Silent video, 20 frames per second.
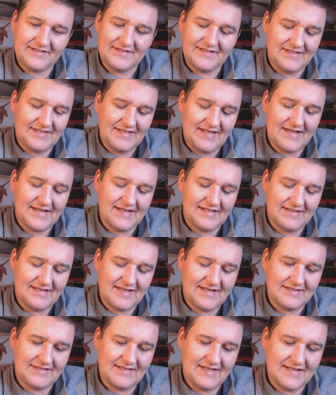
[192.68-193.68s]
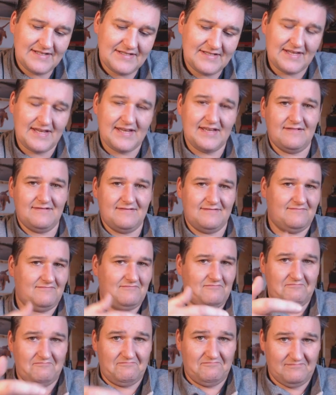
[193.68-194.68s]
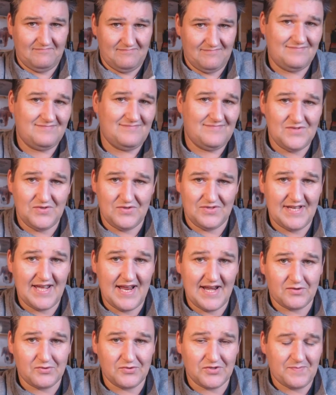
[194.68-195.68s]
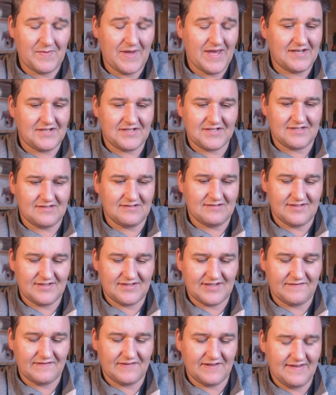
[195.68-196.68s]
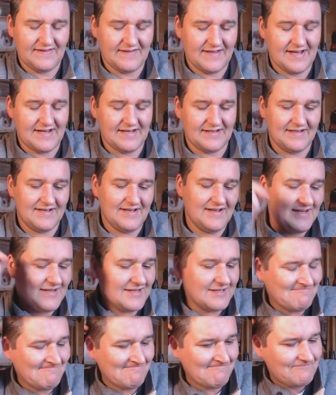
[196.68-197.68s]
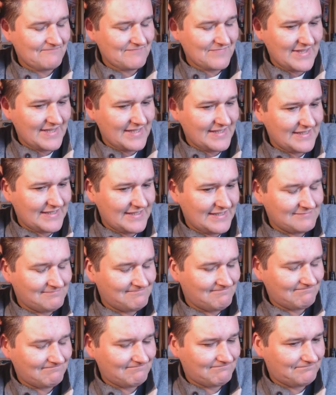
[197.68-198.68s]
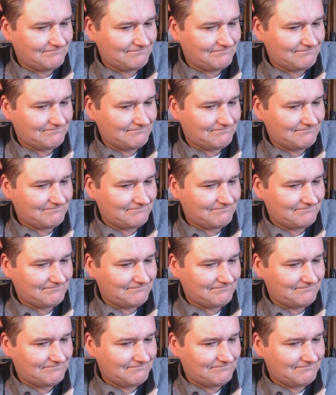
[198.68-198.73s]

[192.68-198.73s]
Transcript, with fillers: than that, that's it for technical specs and stuff like that. I